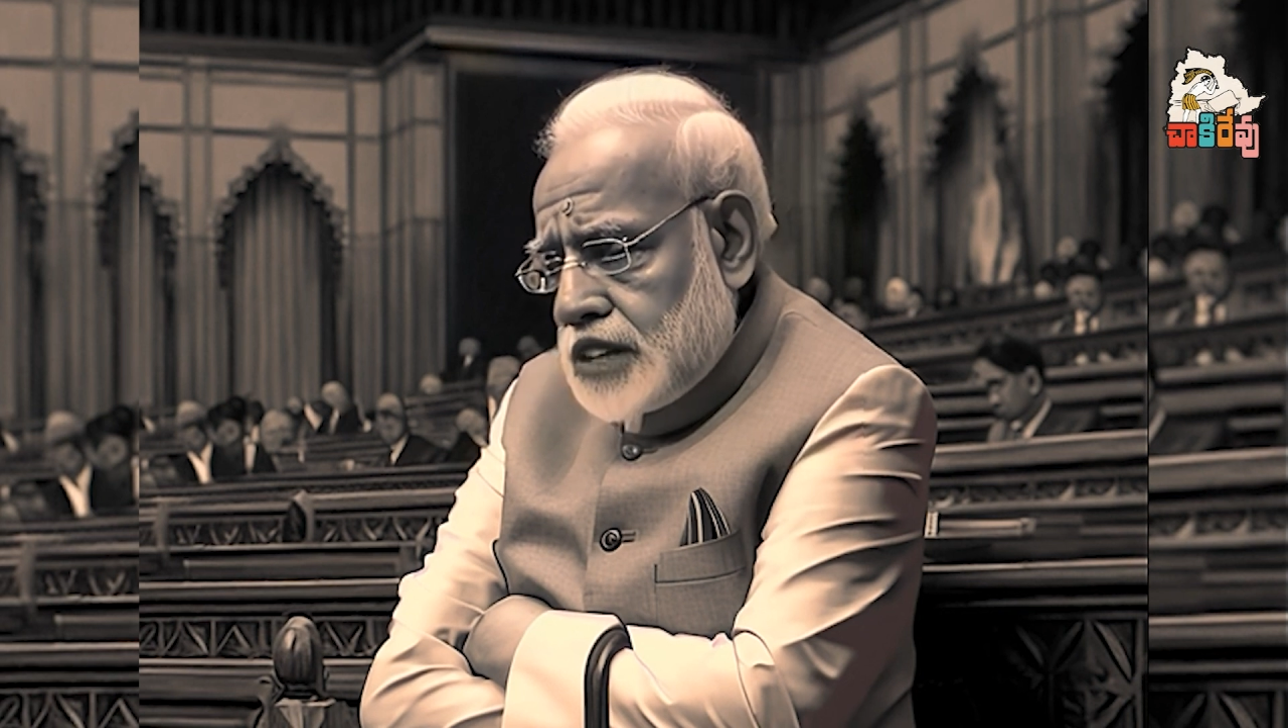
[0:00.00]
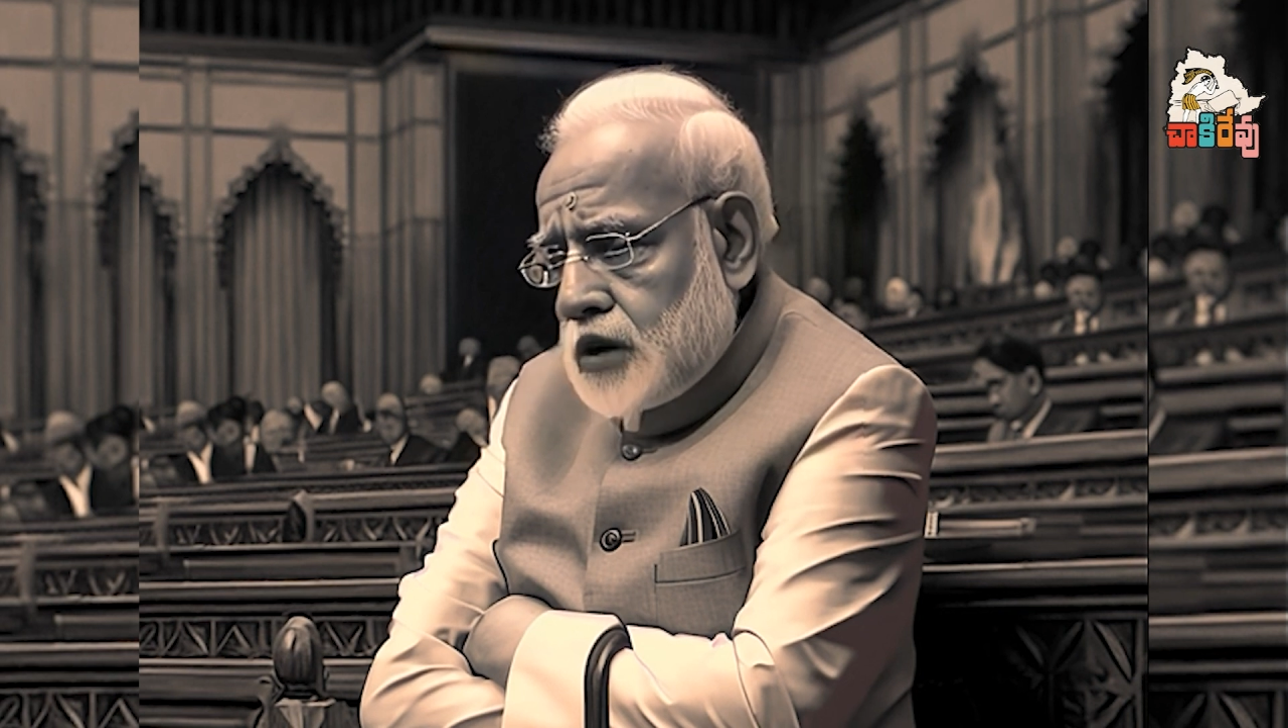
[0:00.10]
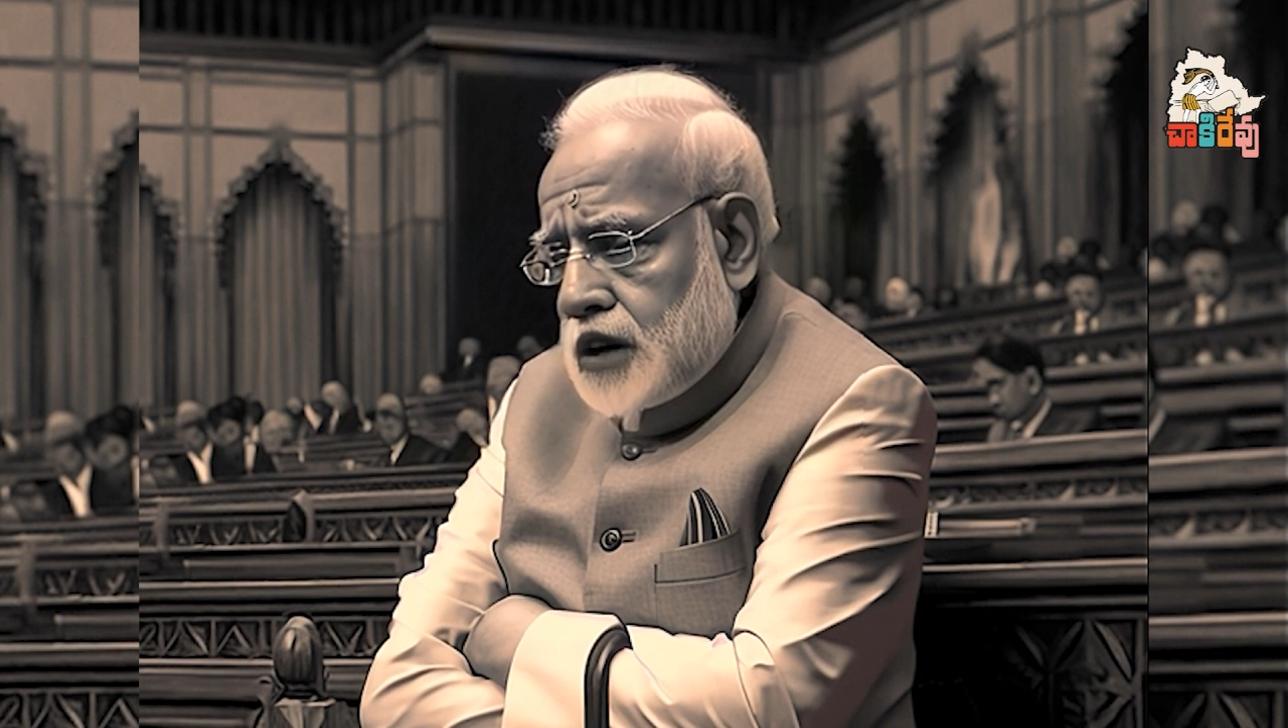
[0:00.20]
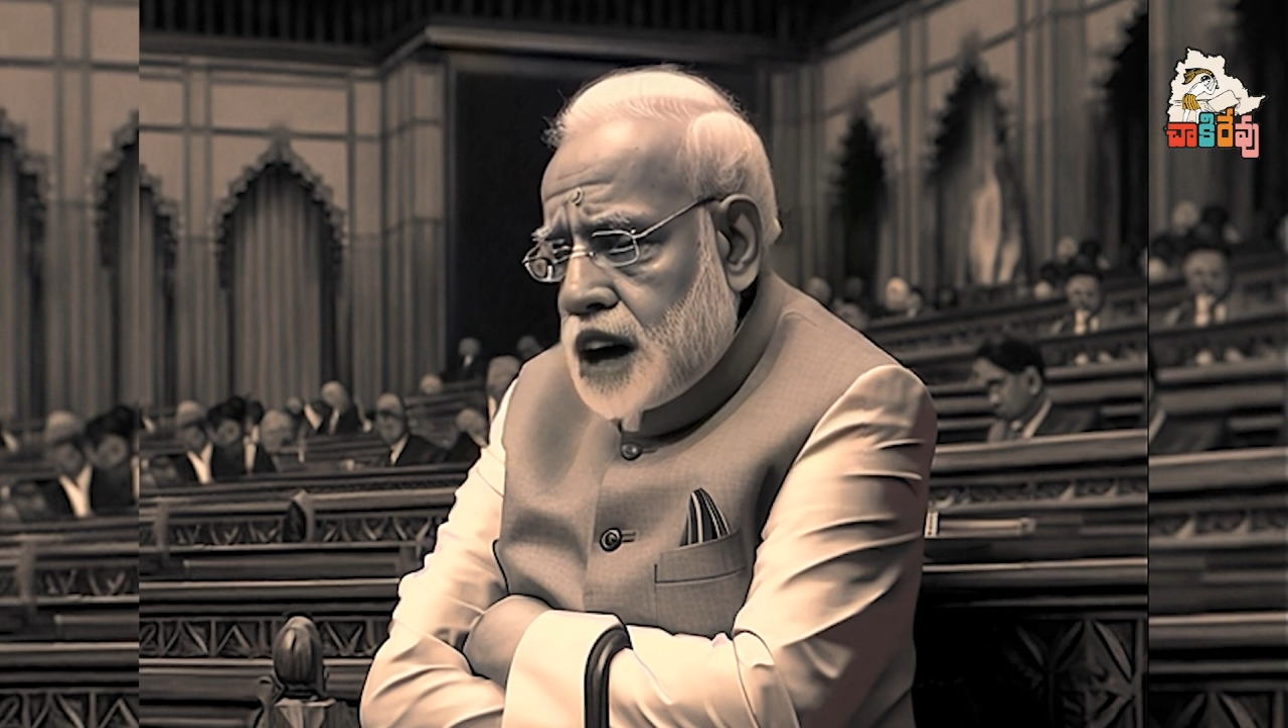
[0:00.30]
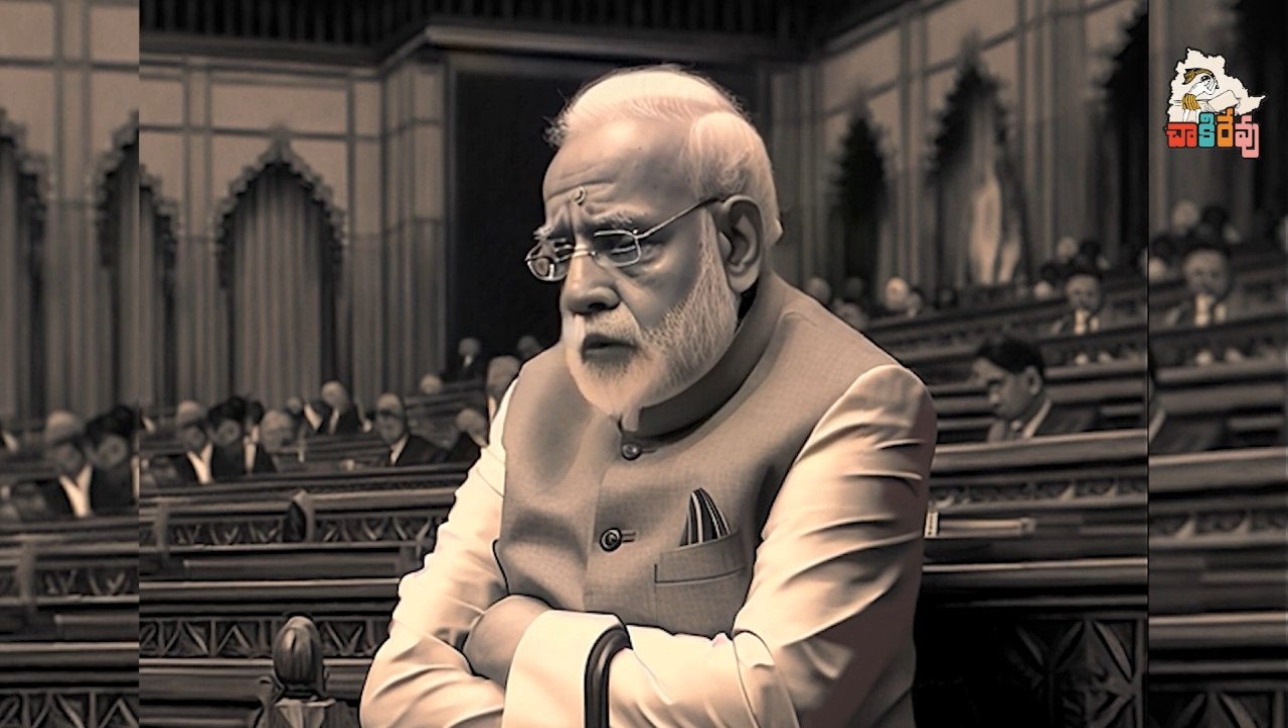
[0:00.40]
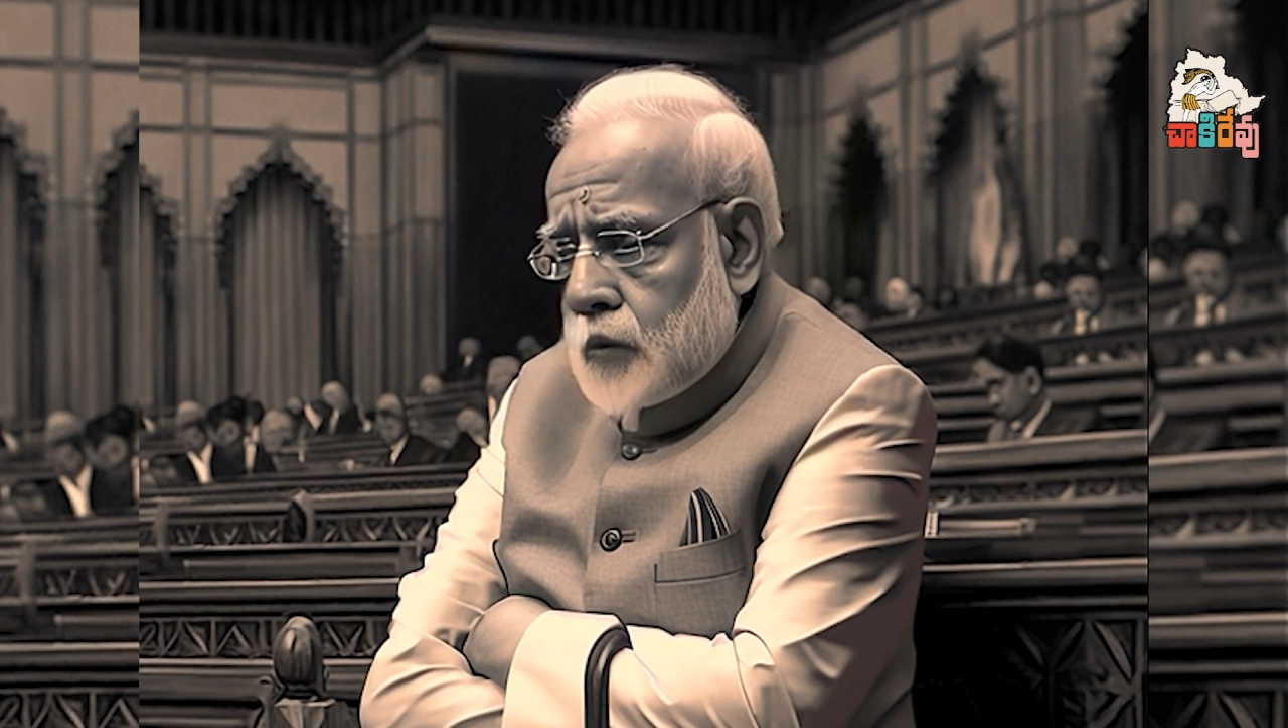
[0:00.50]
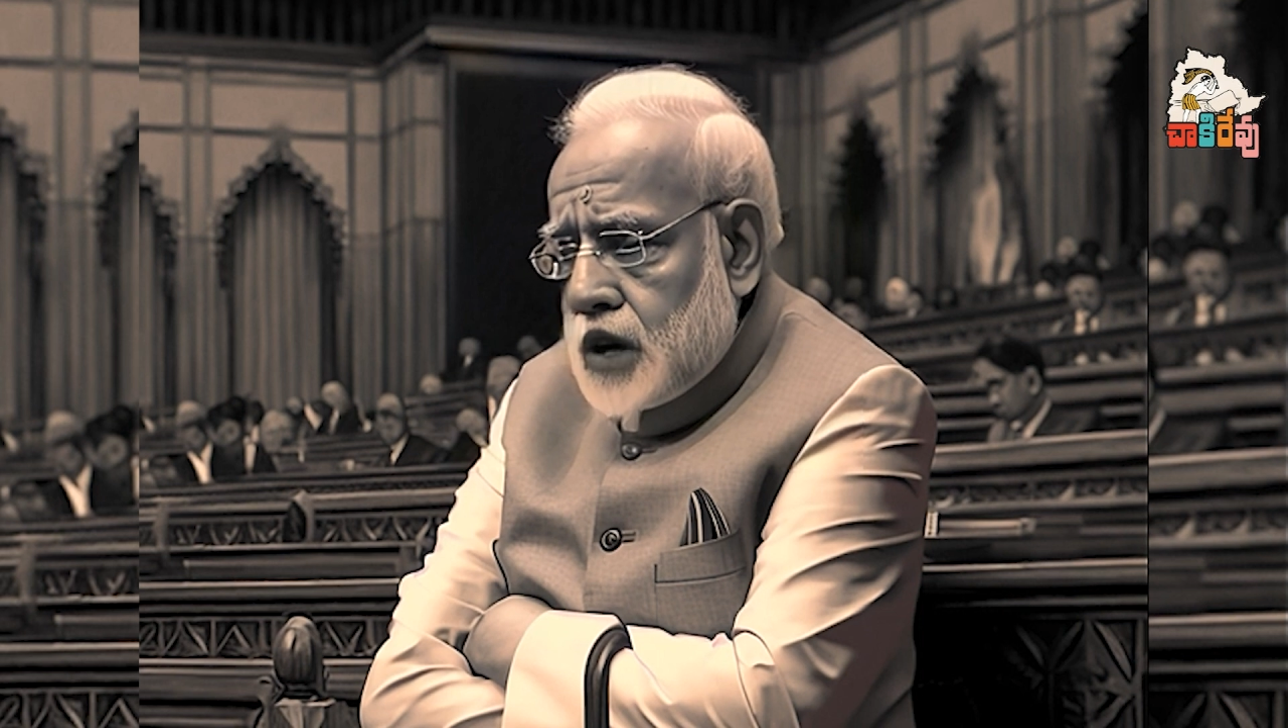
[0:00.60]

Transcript: to learn how you